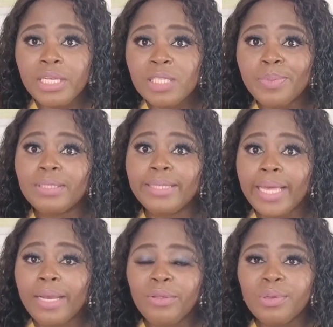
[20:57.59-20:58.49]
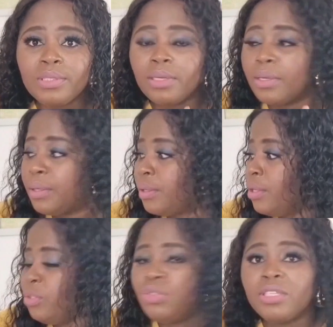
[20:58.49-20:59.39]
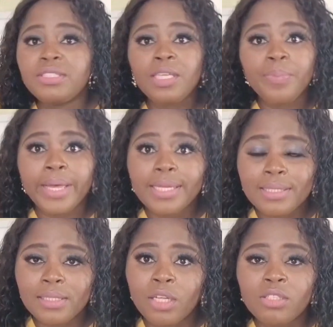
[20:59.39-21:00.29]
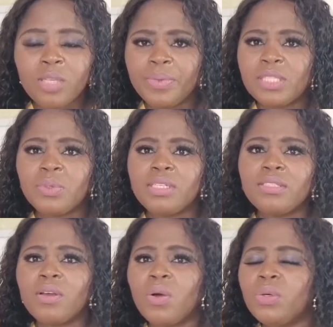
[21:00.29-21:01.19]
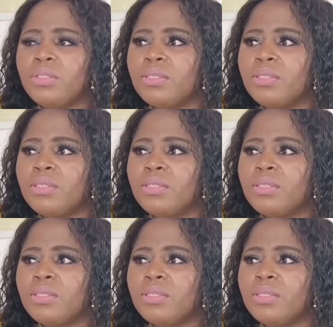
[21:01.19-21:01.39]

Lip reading: but then use a TPEX, not TPEX. What is it called?